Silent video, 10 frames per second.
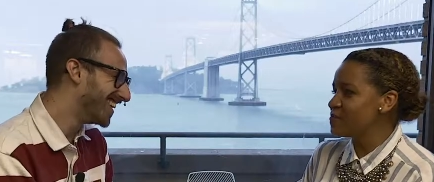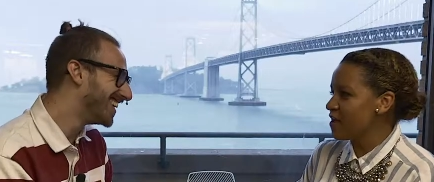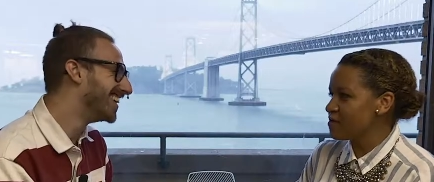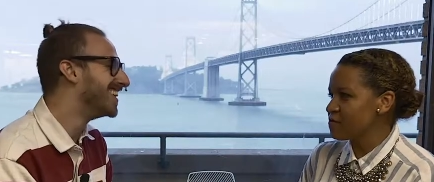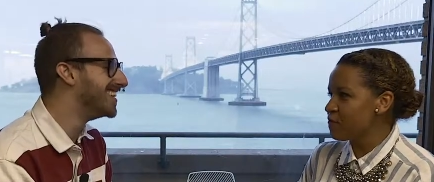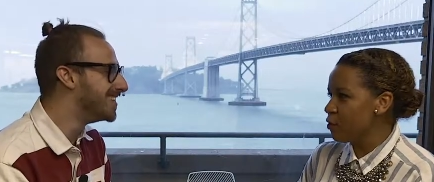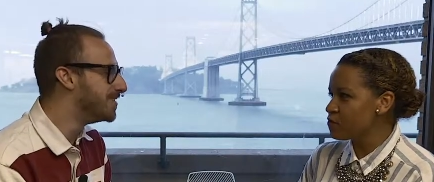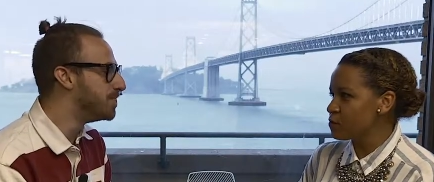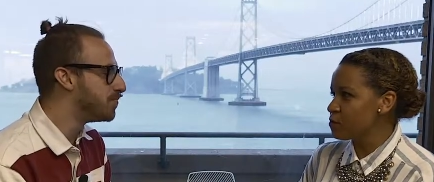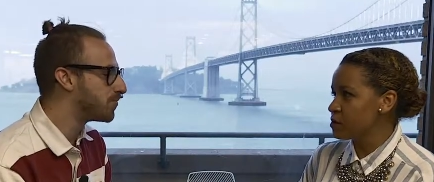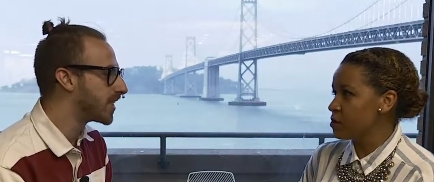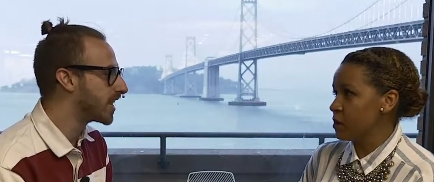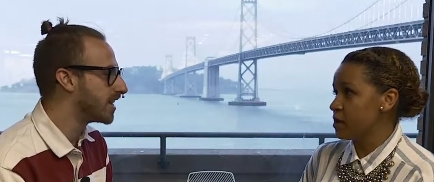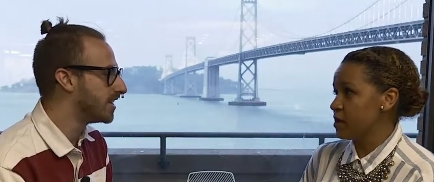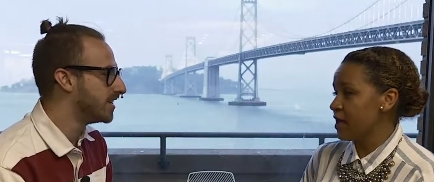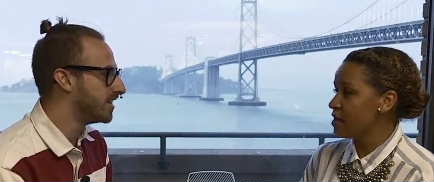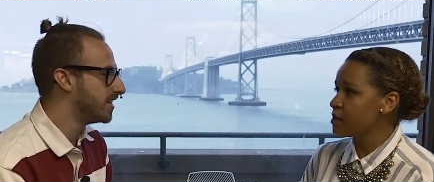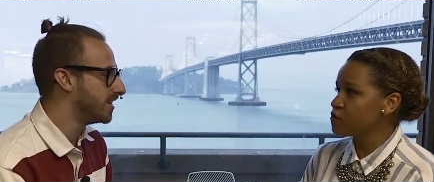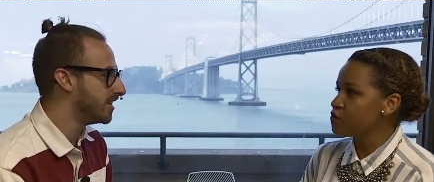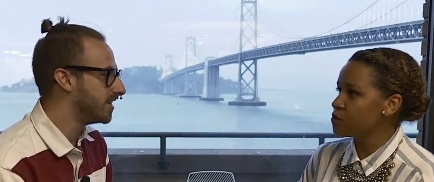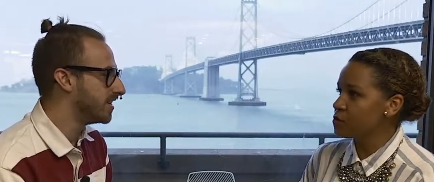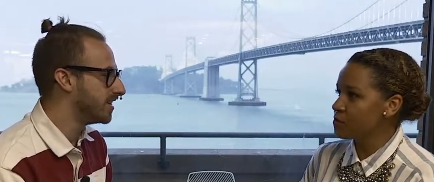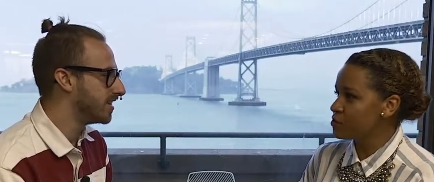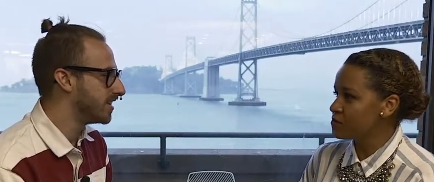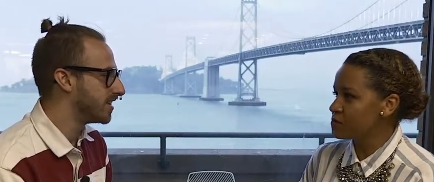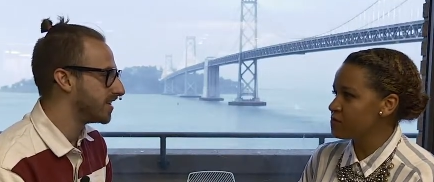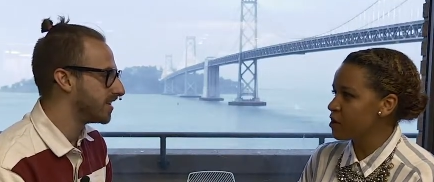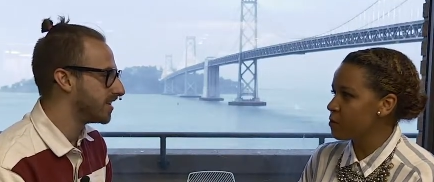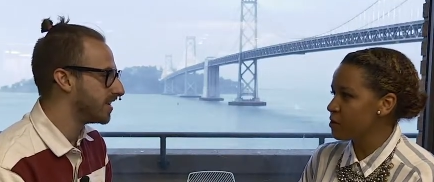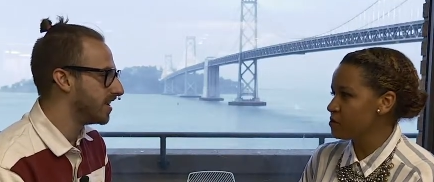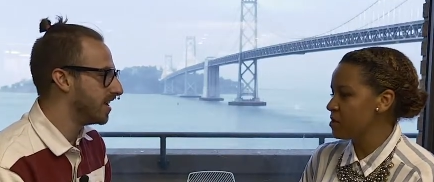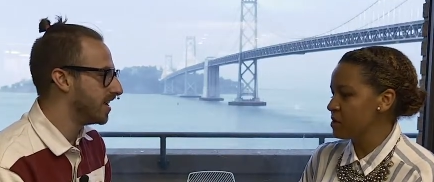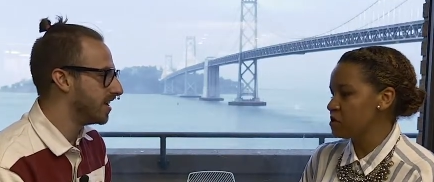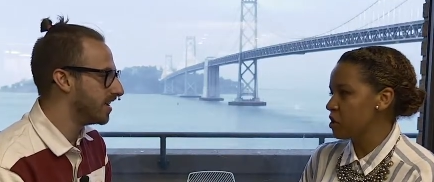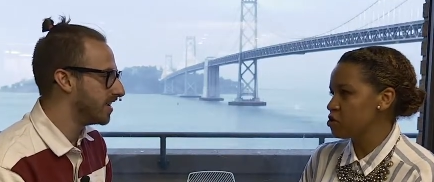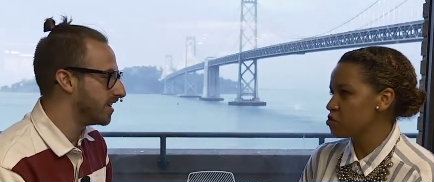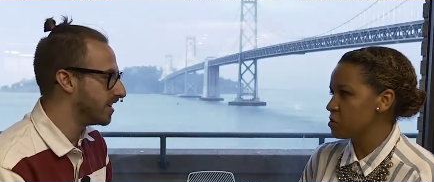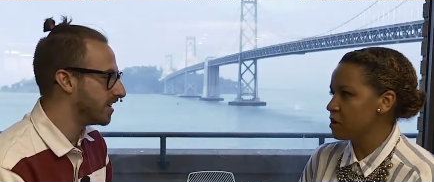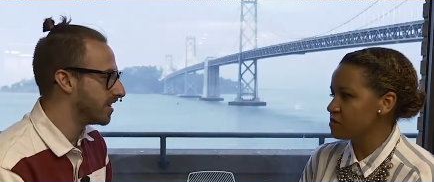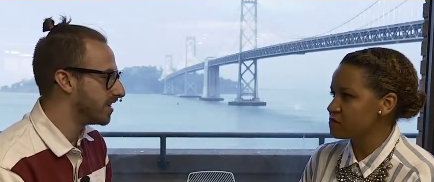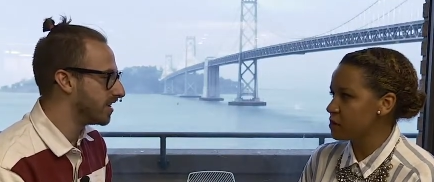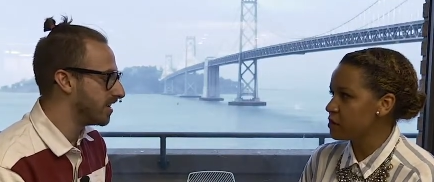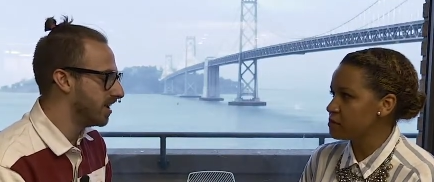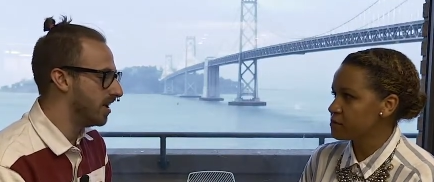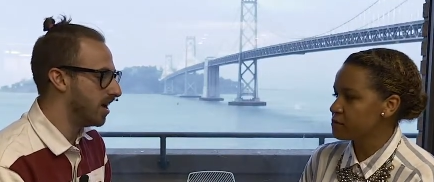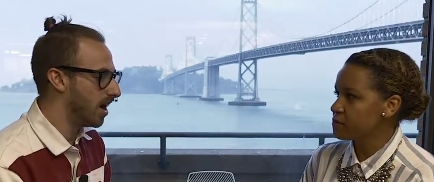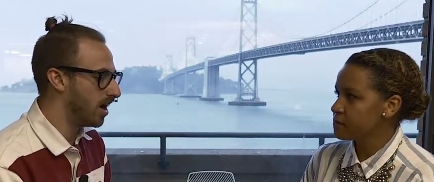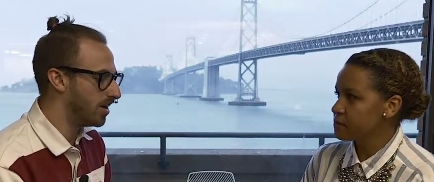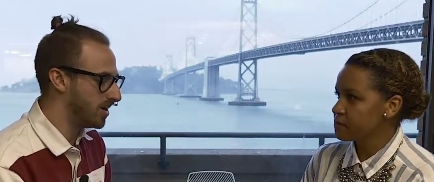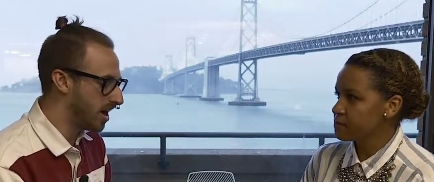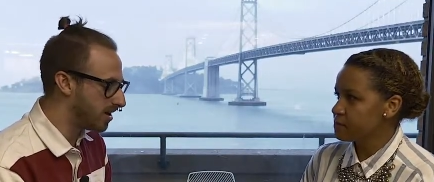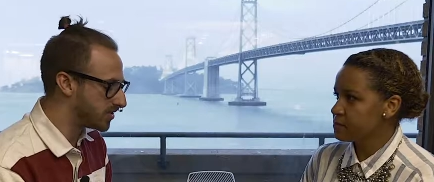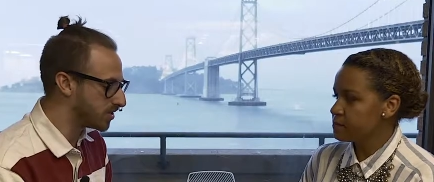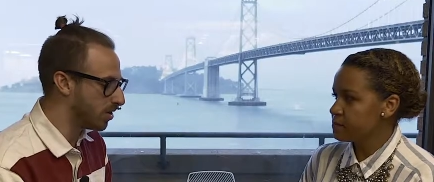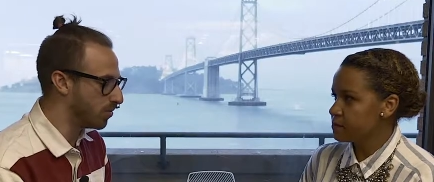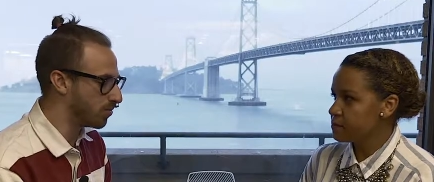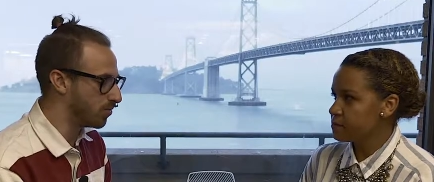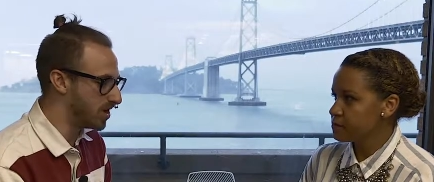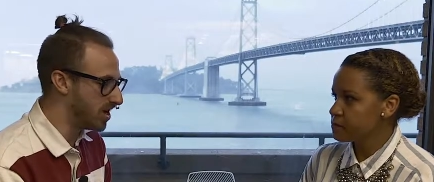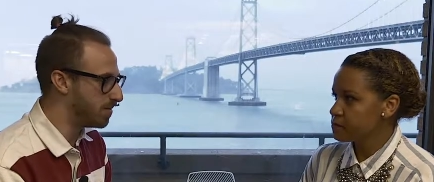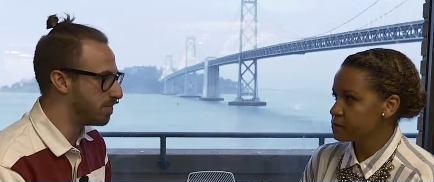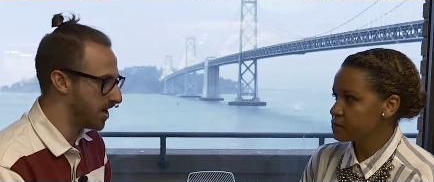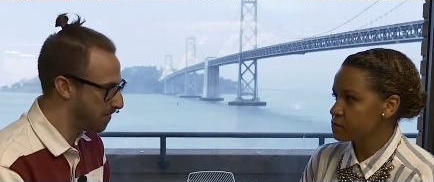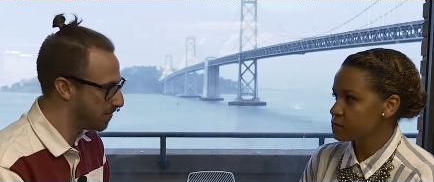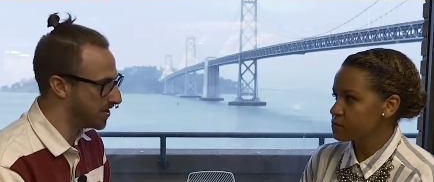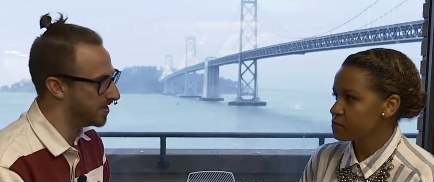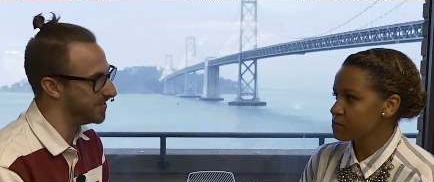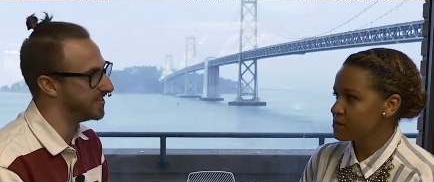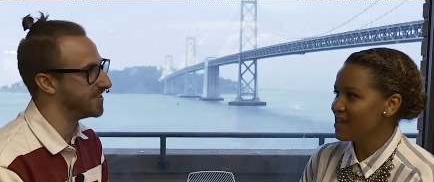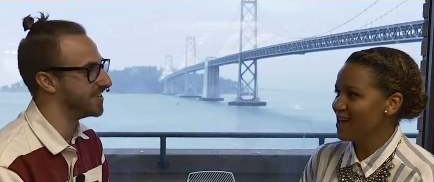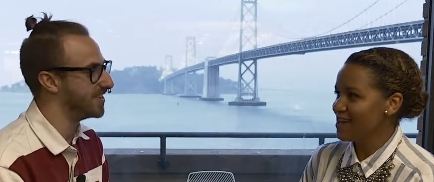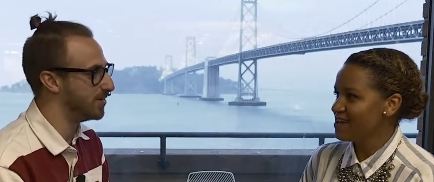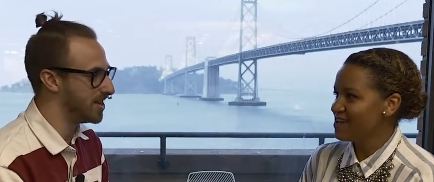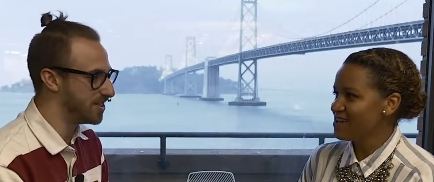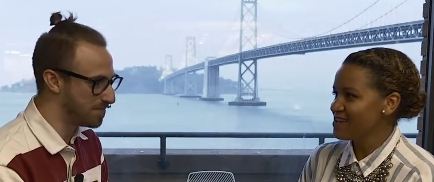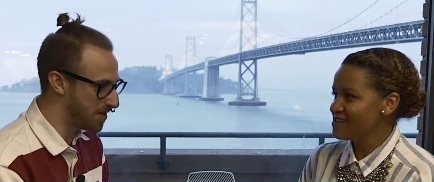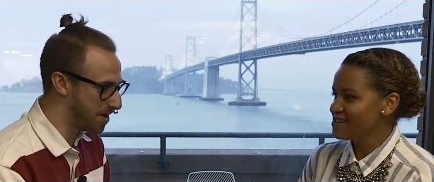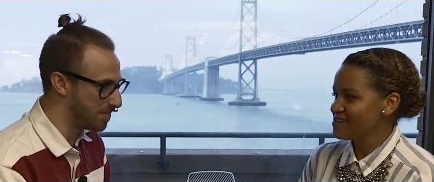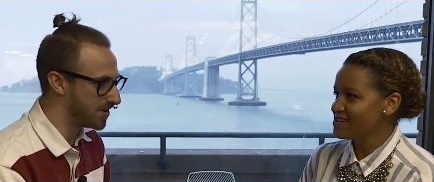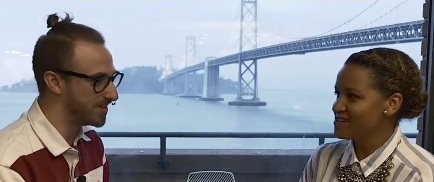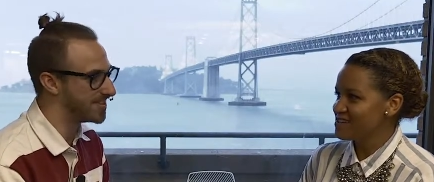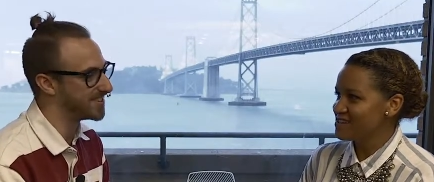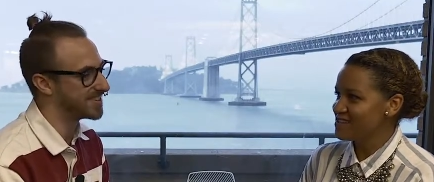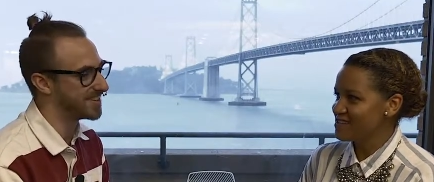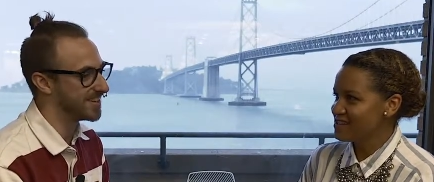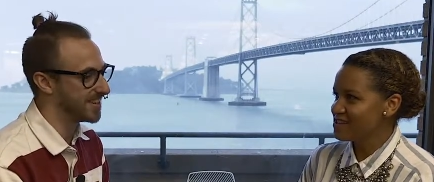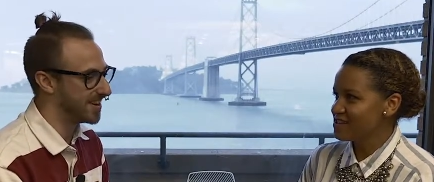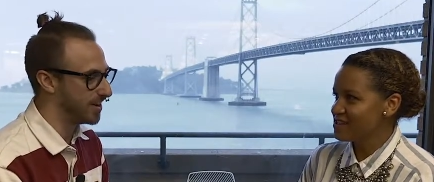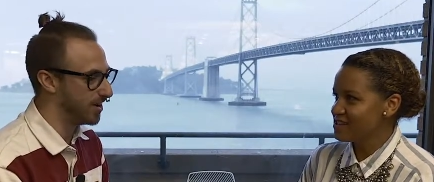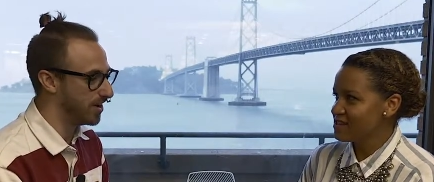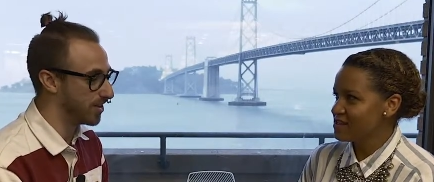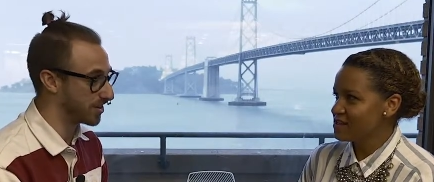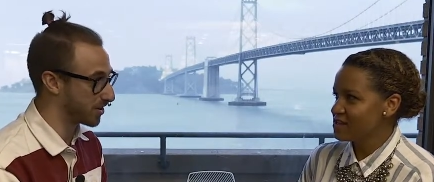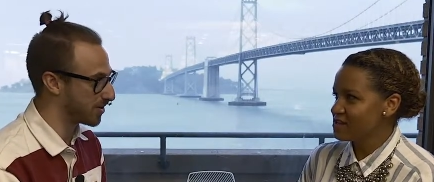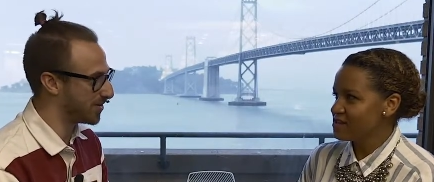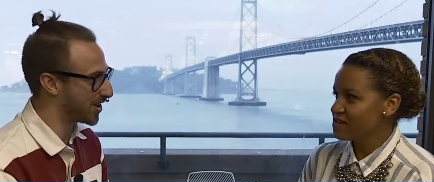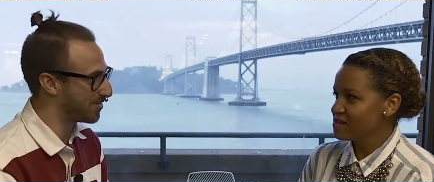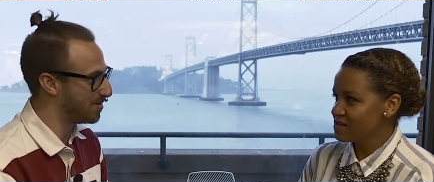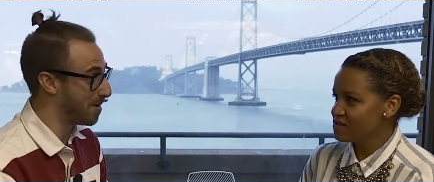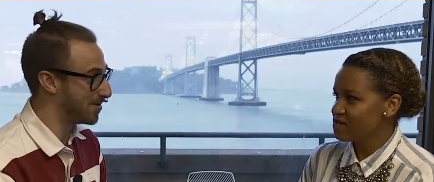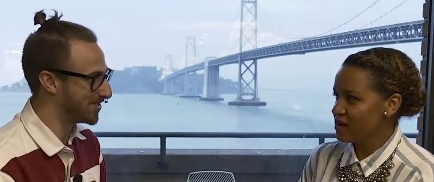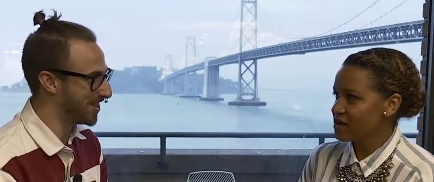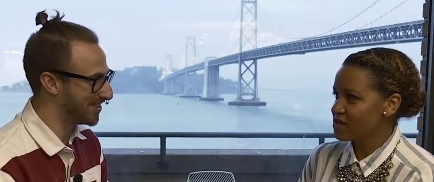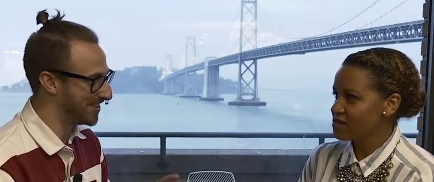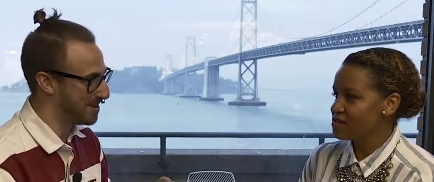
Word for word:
Speaker 1: advice for folks who really want to get into crypto as a developer and maybe are not sure how to start?
Speaker 2: Uh, yeah. So read papers. Yeah. Read the papers. Uh, like the cryptography papers, right. not